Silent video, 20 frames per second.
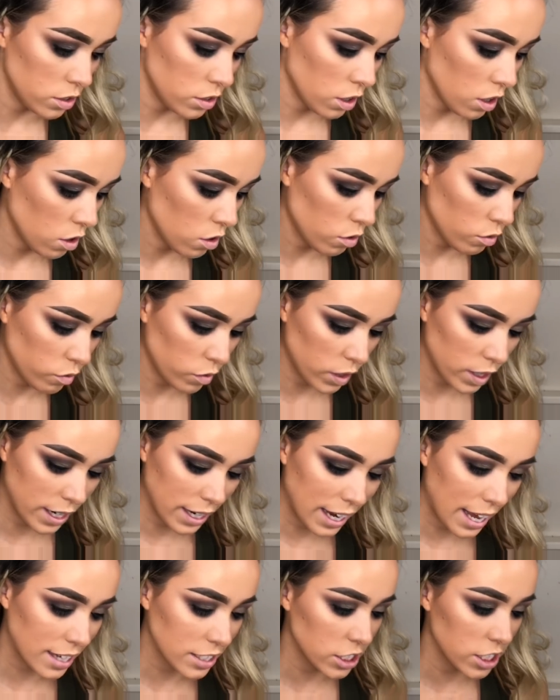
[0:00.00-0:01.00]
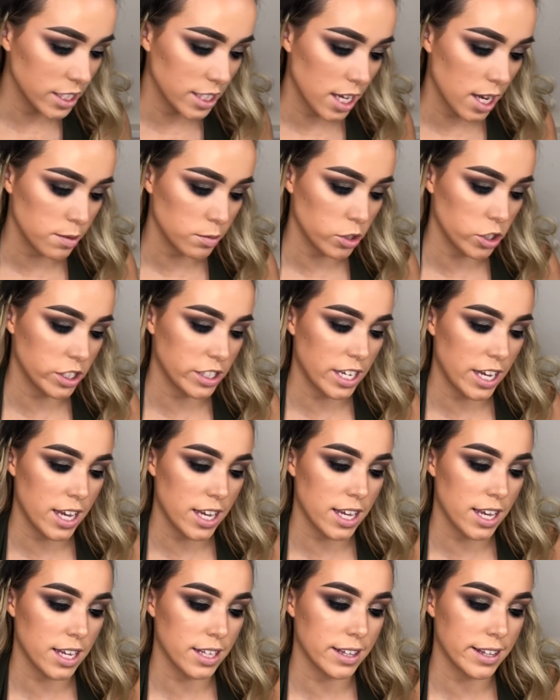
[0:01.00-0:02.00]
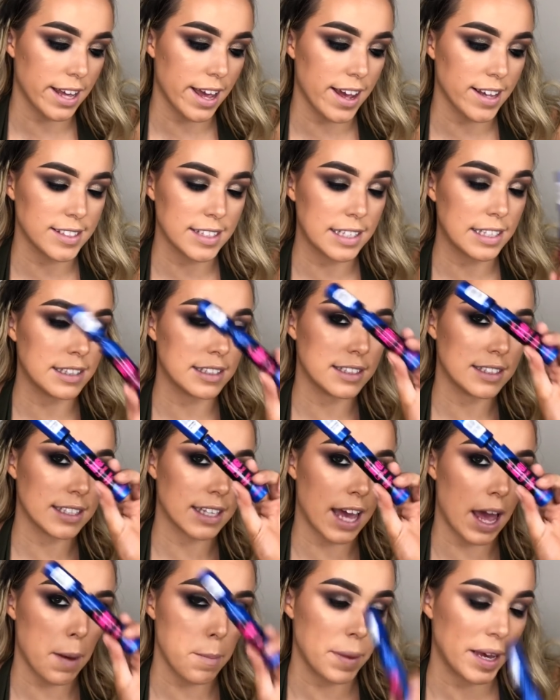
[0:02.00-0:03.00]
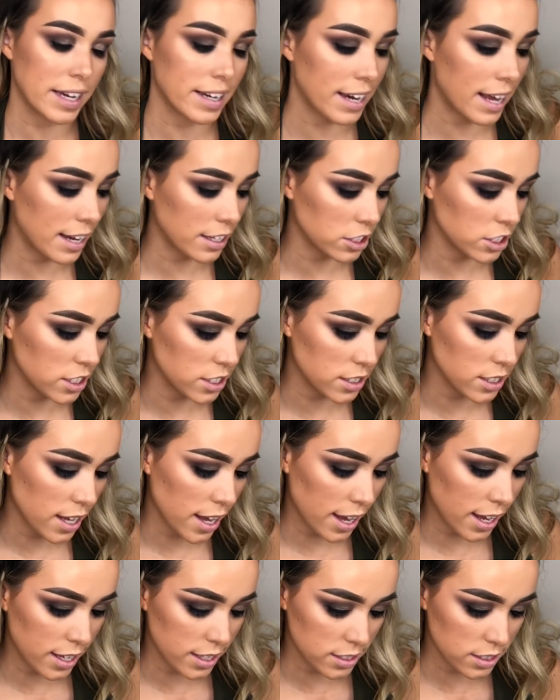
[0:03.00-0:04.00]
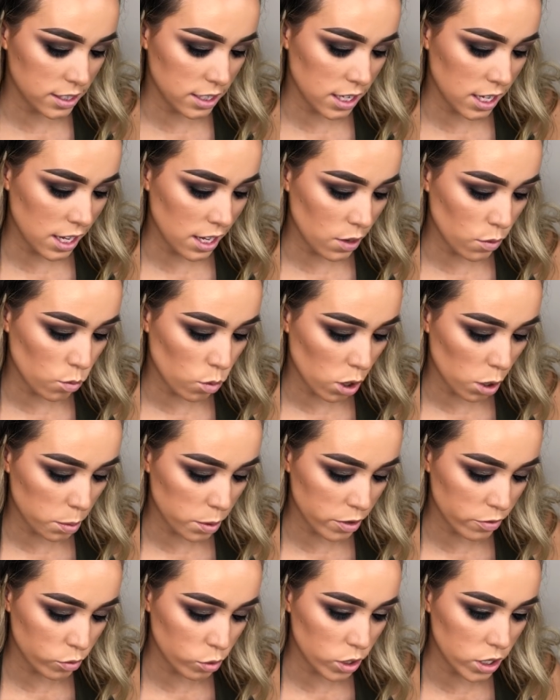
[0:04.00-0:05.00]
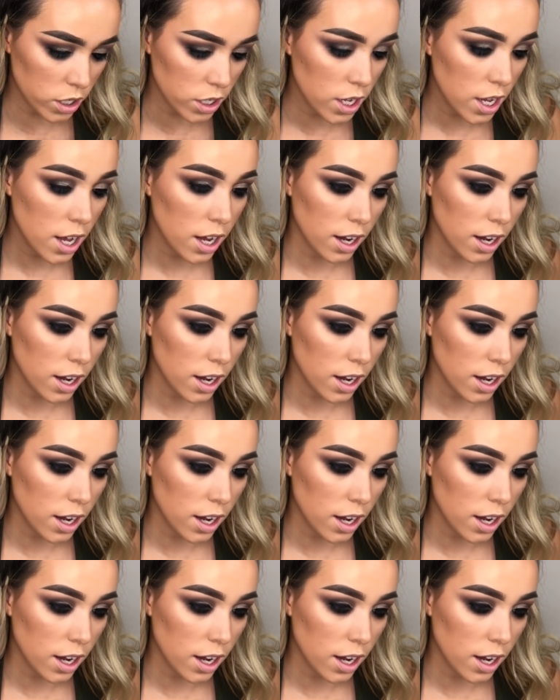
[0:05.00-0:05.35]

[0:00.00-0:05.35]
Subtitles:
So for lashes, I'm just taking the Essence Get Big Lashes. It's the waterproof one.